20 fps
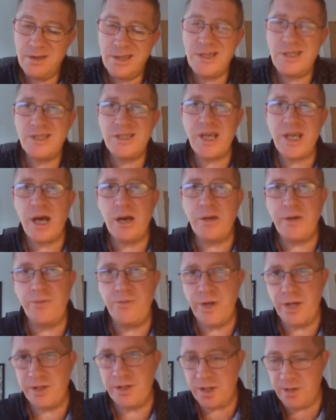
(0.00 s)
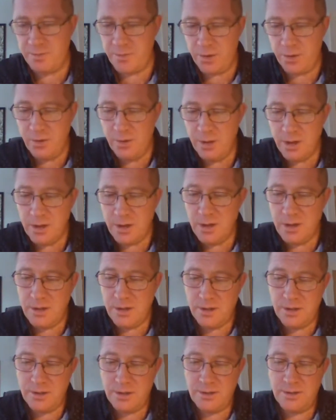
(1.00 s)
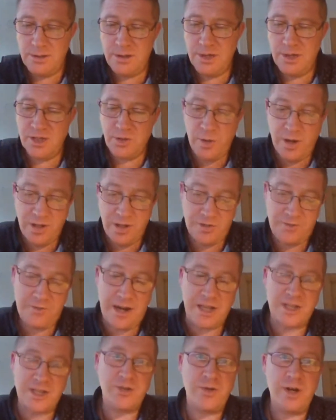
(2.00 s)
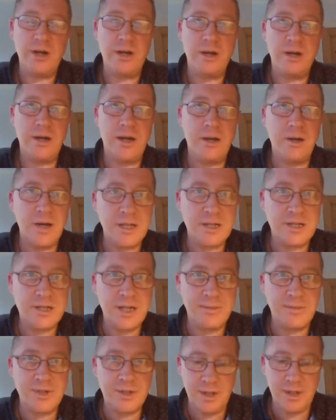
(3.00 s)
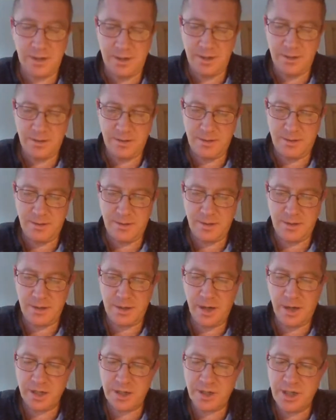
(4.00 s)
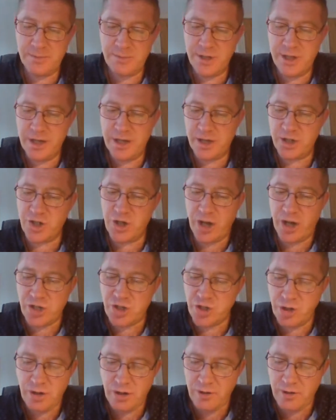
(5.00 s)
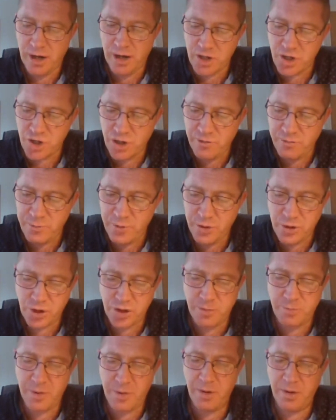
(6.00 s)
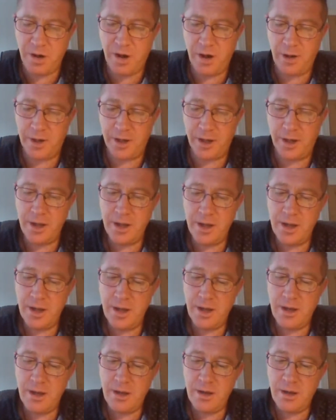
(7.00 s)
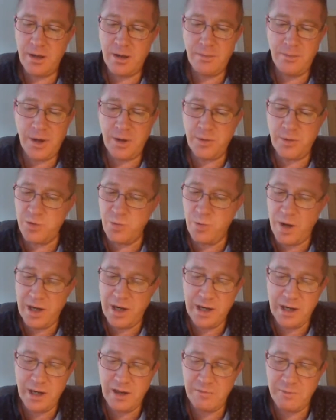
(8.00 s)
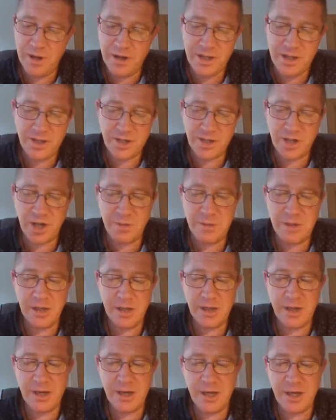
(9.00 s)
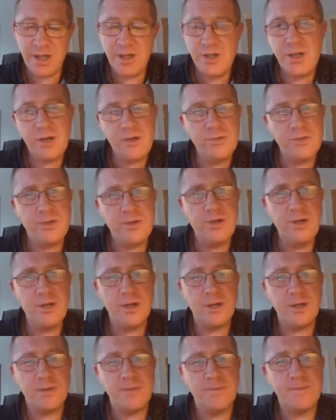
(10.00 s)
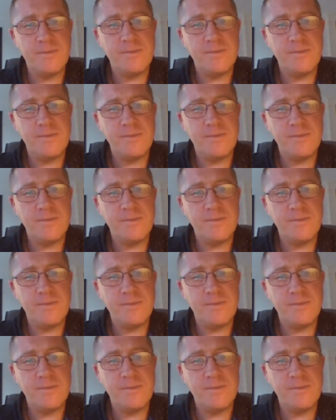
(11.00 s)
This sounded reasonable, as well as flattering, and I accepted it. I should have pushed a bit harder, but I was well in love by this time, and you don't, do you?